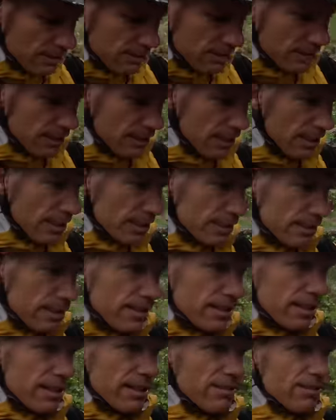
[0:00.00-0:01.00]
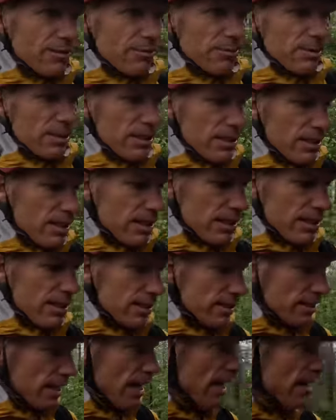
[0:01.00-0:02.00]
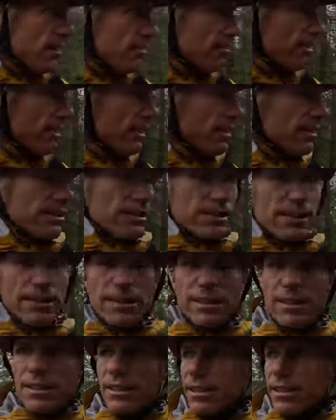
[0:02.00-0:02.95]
What the heck does that even mean? A tire test?